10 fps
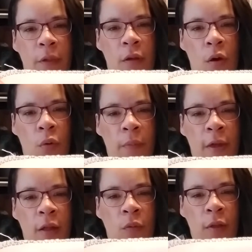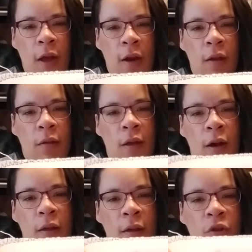So that's what that is.
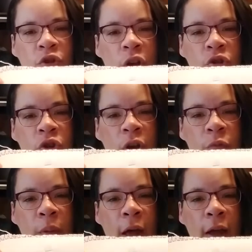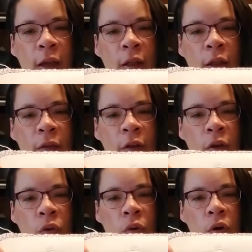That is a giant chunk of black in the
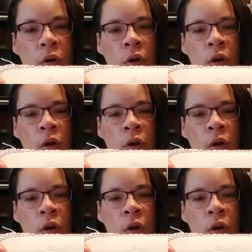left-hand corner.